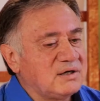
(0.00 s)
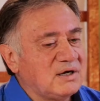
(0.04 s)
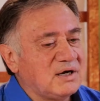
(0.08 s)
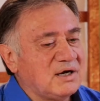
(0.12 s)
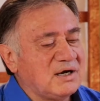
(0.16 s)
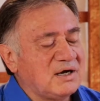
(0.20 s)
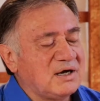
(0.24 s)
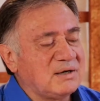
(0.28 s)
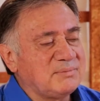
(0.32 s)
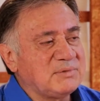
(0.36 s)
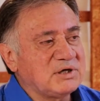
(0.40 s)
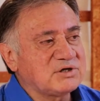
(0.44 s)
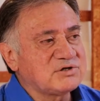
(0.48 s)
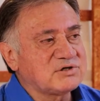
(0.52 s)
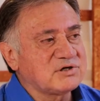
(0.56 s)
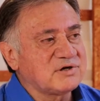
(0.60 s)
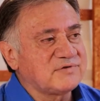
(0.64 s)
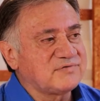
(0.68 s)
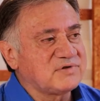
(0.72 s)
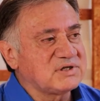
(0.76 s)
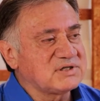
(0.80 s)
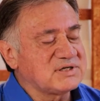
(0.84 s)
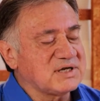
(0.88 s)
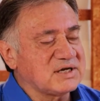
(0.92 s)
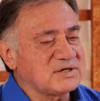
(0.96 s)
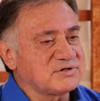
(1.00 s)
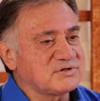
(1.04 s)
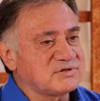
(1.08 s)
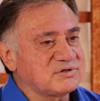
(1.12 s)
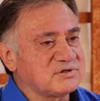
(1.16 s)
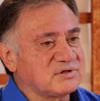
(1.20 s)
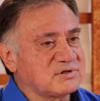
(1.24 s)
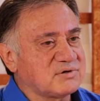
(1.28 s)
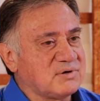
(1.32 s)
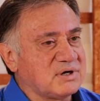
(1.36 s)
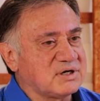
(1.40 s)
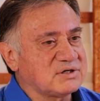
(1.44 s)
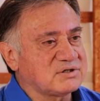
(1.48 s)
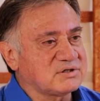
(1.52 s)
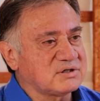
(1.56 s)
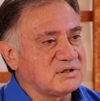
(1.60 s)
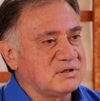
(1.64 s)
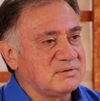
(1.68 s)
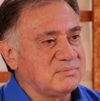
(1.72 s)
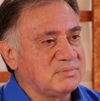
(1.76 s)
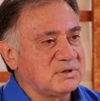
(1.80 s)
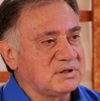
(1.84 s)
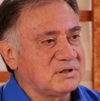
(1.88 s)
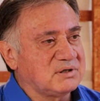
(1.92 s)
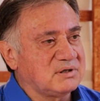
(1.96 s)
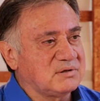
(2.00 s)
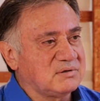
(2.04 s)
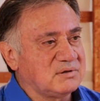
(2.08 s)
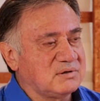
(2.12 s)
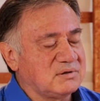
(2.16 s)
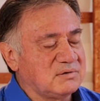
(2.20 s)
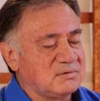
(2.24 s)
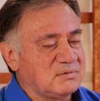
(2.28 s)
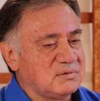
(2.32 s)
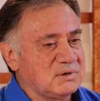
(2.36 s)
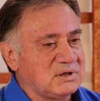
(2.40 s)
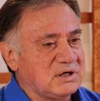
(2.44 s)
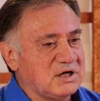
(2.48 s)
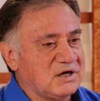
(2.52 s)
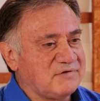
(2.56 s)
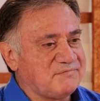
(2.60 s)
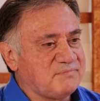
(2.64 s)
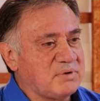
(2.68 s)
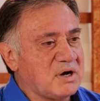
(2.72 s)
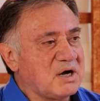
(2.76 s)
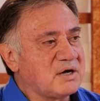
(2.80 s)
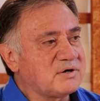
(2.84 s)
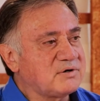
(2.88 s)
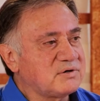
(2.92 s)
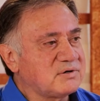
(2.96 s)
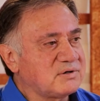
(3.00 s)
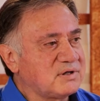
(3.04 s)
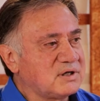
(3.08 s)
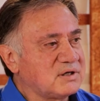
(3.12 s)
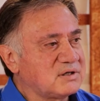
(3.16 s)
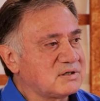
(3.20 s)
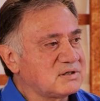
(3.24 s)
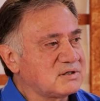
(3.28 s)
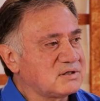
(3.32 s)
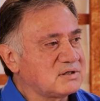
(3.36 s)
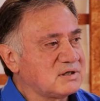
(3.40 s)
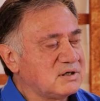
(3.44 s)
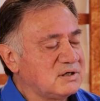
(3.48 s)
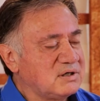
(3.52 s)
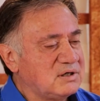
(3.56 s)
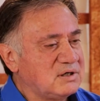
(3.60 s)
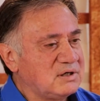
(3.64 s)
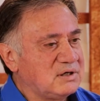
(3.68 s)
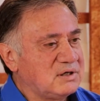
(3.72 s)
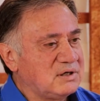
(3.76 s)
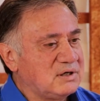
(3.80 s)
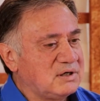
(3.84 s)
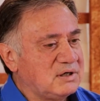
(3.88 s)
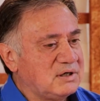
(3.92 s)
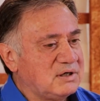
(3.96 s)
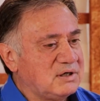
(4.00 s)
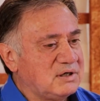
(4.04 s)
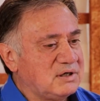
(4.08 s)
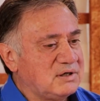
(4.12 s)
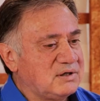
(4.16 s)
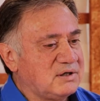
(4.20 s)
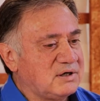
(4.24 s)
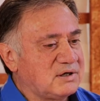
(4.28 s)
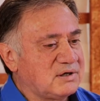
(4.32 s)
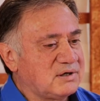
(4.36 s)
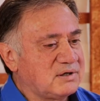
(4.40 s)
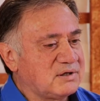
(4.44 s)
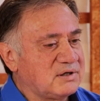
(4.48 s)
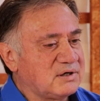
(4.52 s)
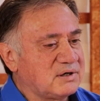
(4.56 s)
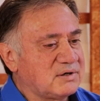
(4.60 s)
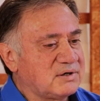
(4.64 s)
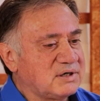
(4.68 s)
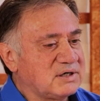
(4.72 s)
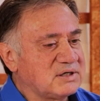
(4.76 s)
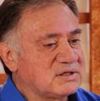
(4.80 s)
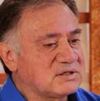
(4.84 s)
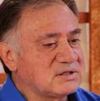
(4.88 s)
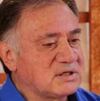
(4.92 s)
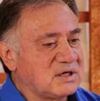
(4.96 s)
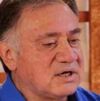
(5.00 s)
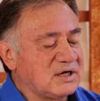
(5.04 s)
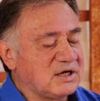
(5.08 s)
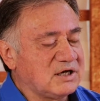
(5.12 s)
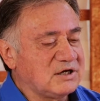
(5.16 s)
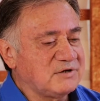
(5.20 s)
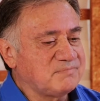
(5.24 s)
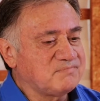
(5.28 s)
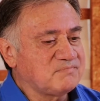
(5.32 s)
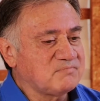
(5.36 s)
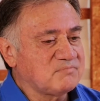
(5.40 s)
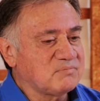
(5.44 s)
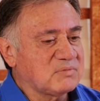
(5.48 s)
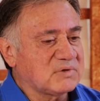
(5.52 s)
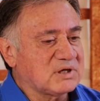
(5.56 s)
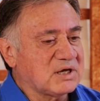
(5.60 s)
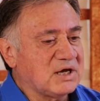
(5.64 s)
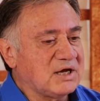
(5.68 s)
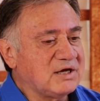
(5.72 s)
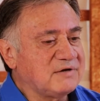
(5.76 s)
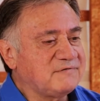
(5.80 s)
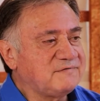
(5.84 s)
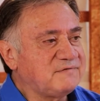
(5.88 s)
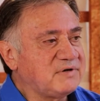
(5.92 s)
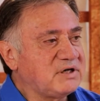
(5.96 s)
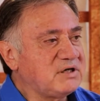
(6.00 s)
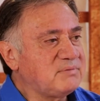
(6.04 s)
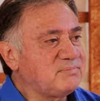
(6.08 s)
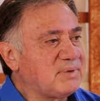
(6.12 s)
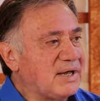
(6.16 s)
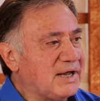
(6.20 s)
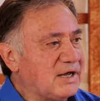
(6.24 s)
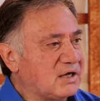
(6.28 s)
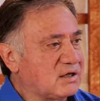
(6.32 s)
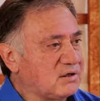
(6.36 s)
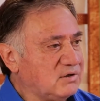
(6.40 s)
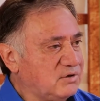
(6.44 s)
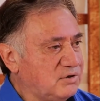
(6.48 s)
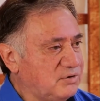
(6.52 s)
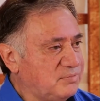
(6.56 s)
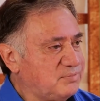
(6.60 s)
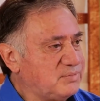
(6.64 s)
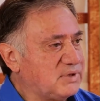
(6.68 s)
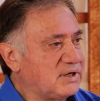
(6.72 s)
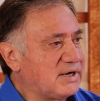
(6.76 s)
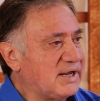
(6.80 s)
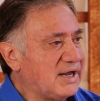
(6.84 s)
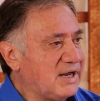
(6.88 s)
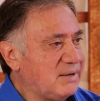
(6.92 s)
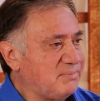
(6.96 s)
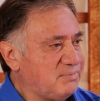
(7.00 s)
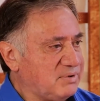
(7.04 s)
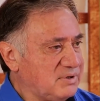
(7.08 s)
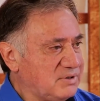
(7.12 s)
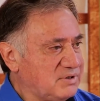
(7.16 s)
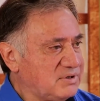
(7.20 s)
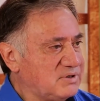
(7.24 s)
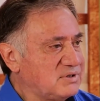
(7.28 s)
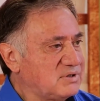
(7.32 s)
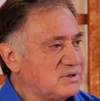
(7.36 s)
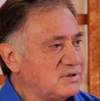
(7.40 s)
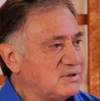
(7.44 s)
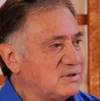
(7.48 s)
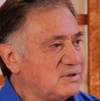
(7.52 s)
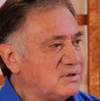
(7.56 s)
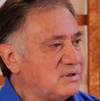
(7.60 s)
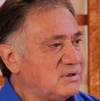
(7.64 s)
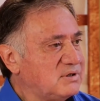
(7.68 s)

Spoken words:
I'm not sure if this answers your question, but when I've pondered this, there is a feedback loop that happens.